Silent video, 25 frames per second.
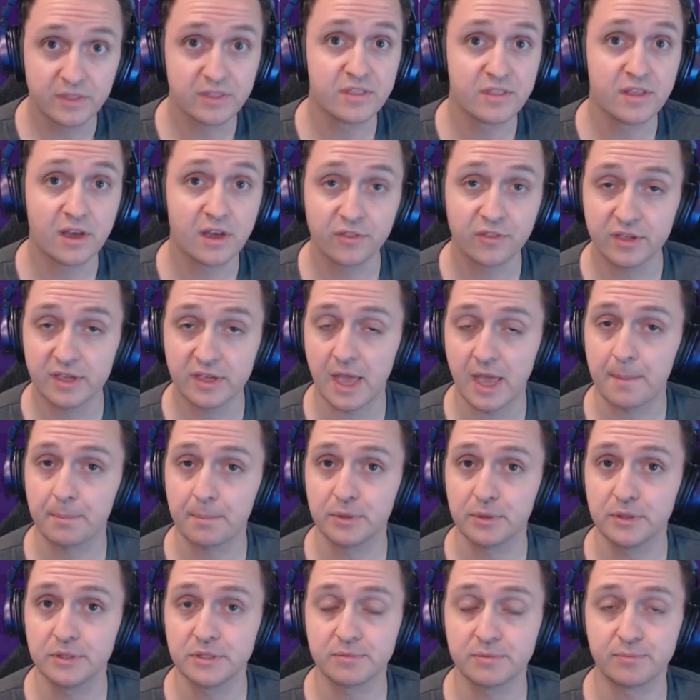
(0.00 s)
nothing
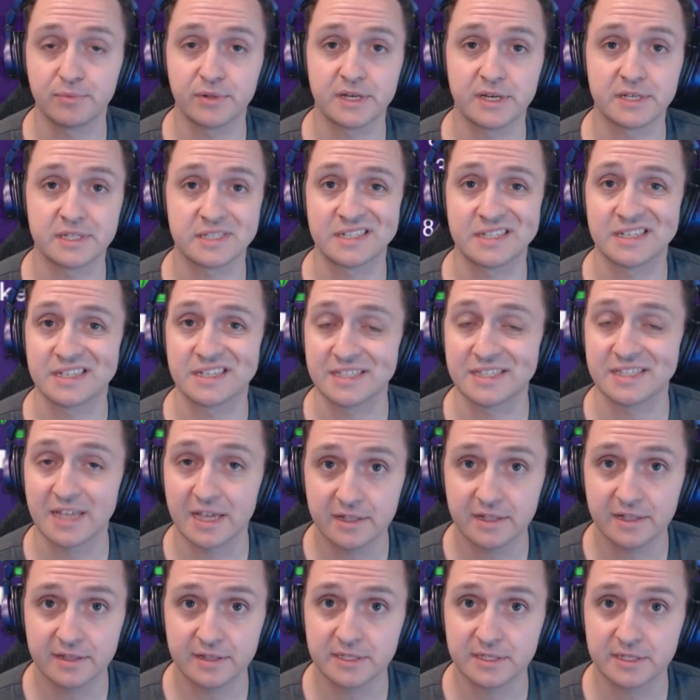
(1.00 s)
happens. The players stay
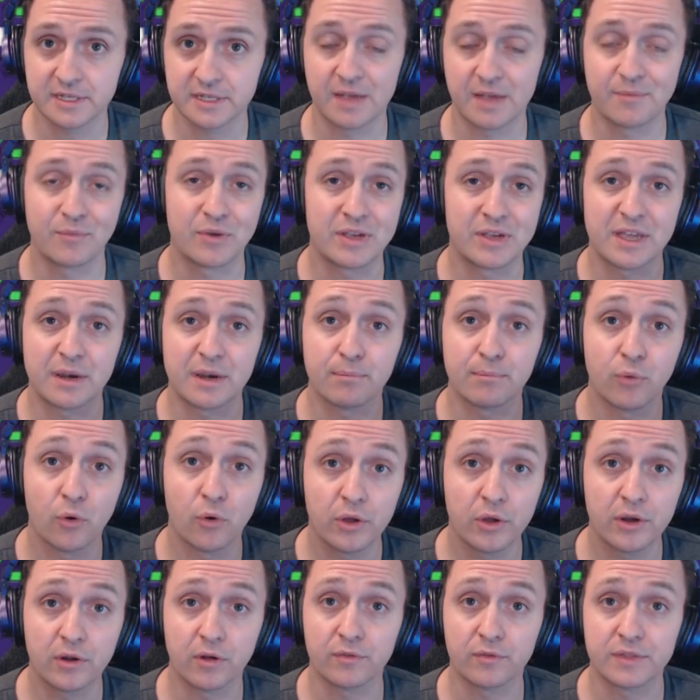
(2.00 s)
exactly the same. We get a
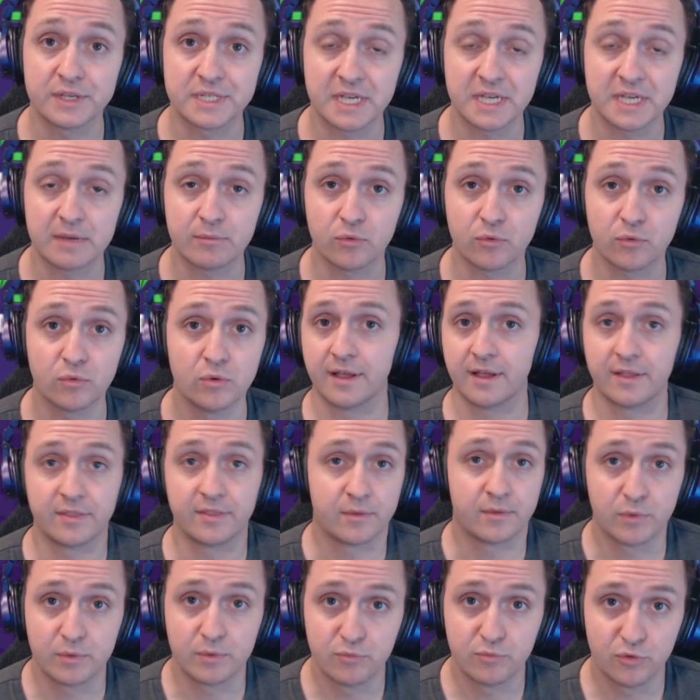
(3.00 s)
point on the table and
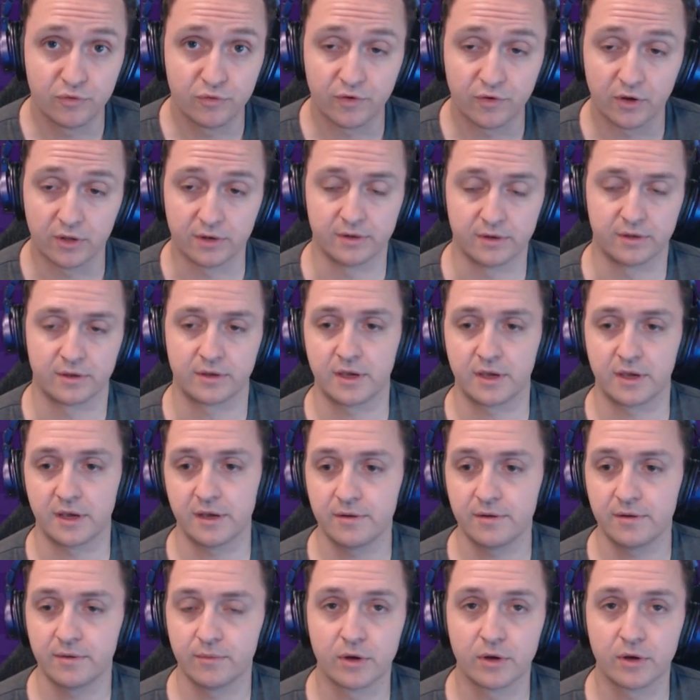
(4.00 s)
then we move on, okay?
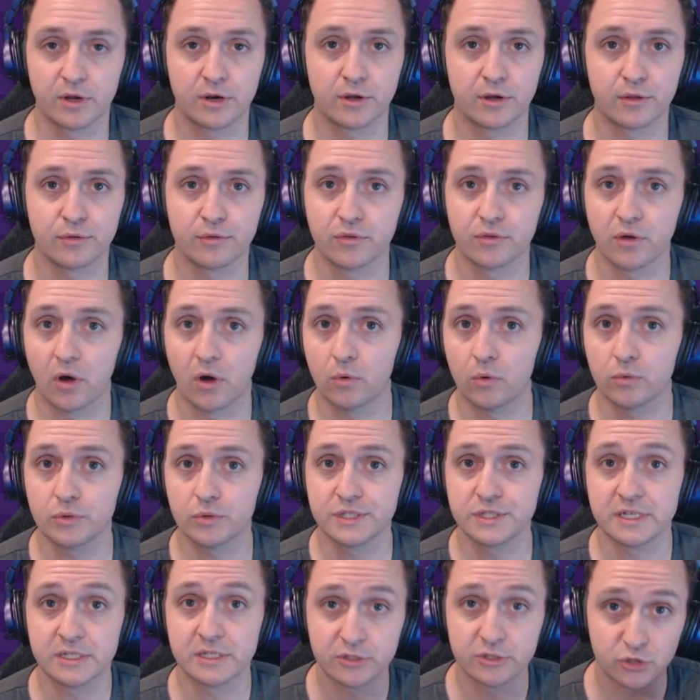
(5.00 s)
And we're going to go through the whole
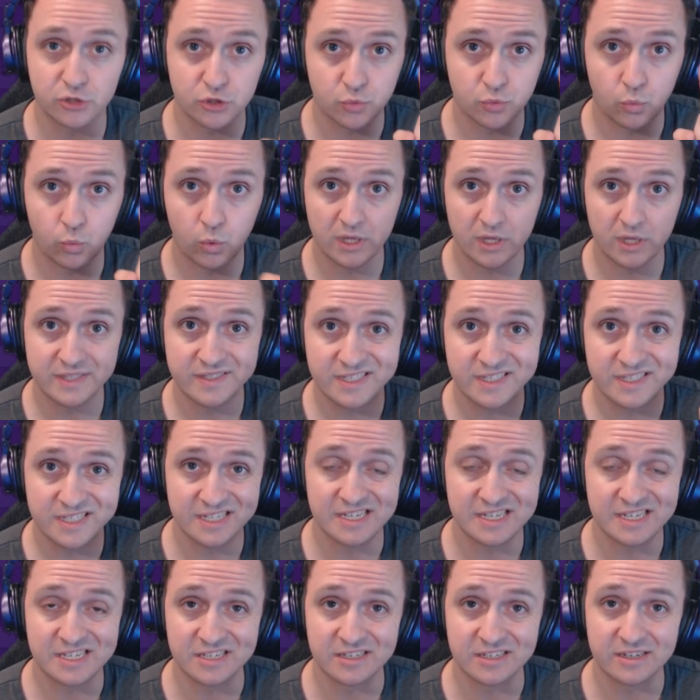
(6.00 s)
season, just one
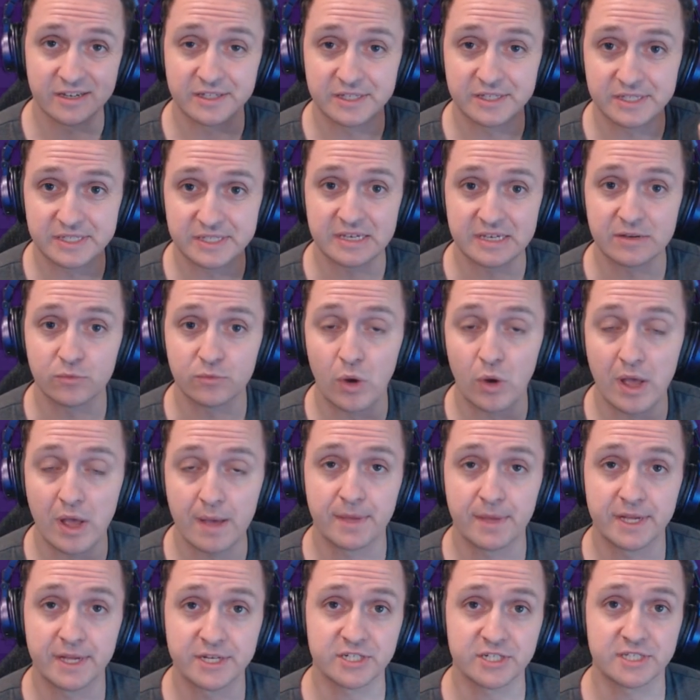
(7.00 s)
season, and see where
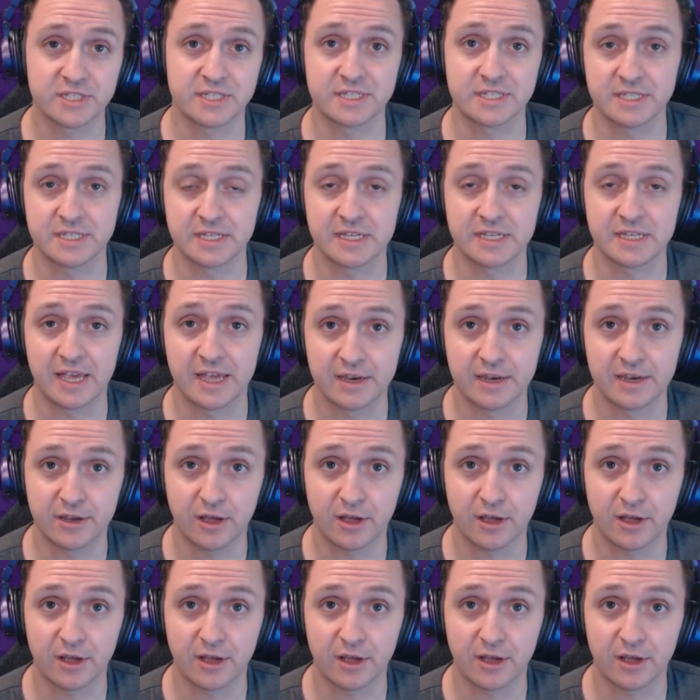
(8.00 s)
Manchester City end